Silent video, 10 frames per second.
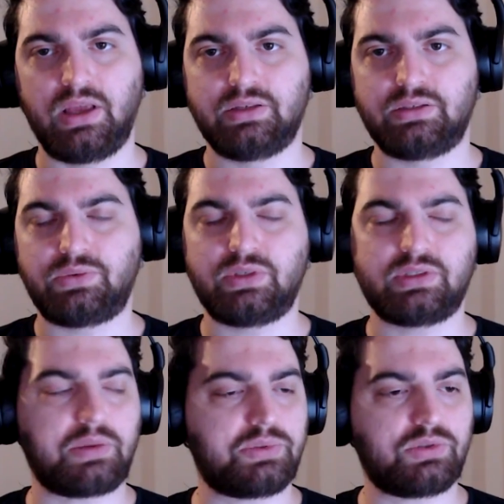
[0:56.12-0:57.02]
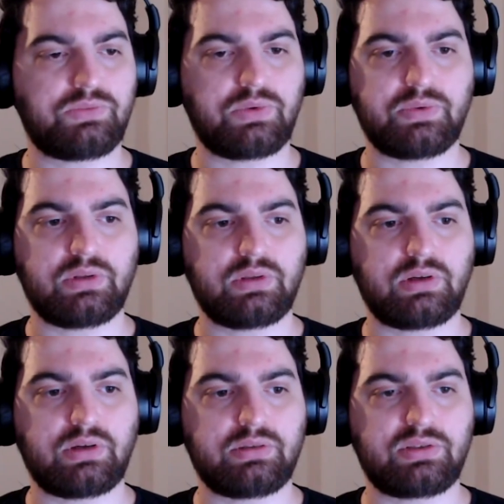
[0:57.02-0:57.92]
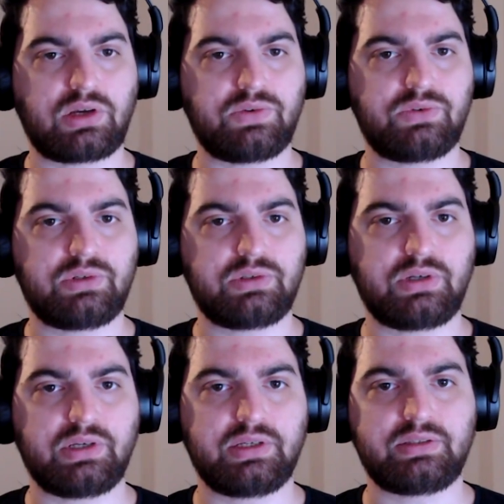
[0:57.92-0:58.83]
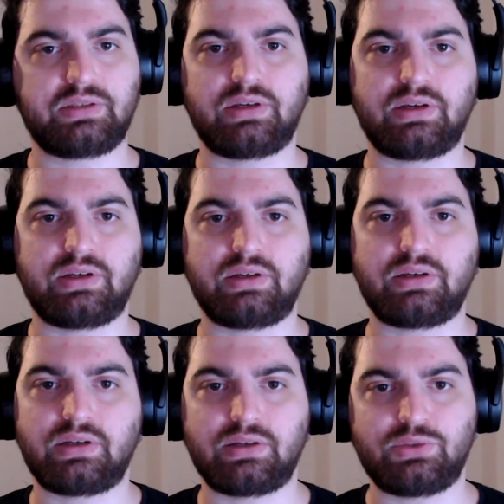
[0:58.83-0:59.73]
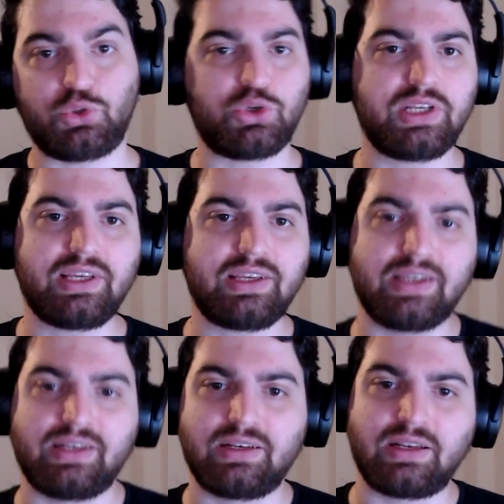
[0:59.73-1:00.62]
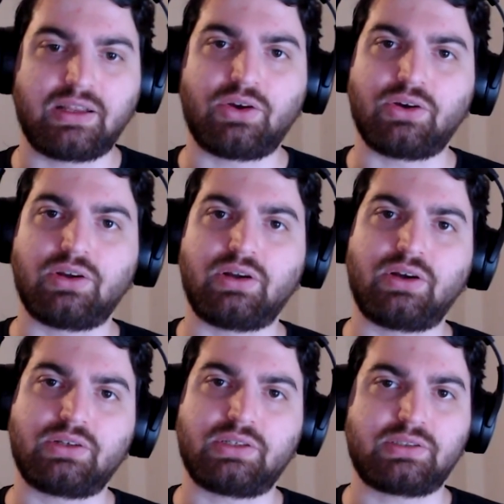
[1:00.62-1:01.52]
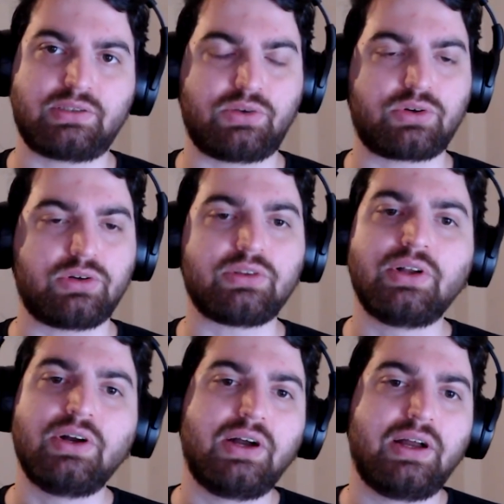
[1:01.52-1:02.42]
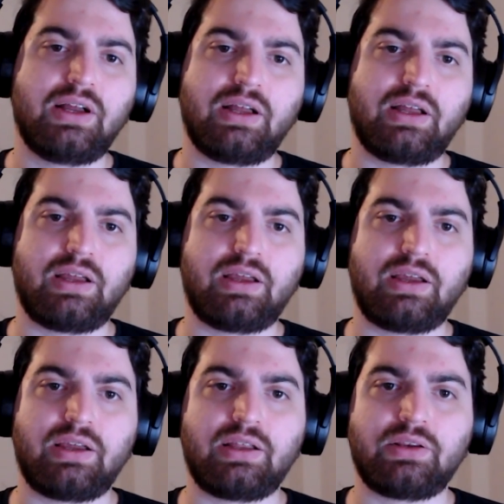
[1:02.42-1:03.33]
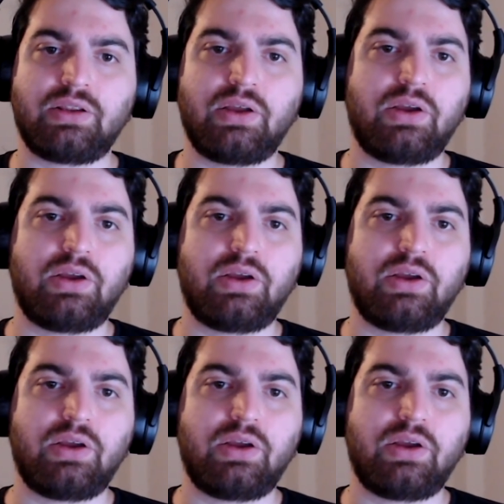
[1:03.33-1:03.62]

So in this episode, we will discover his journey in Arctic Circle, and